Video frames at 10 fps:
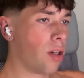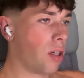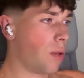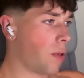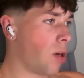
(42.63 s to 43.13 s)

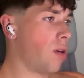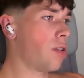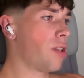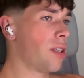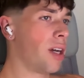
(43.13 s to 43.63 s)
here we go,
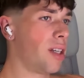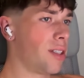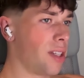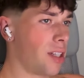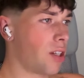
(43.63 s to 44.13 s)

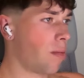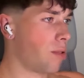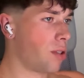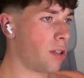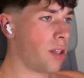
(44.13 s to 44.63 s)
196
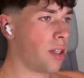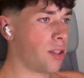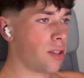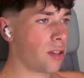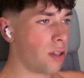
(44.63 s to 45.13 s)

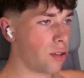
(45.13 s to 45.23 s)
opportunities,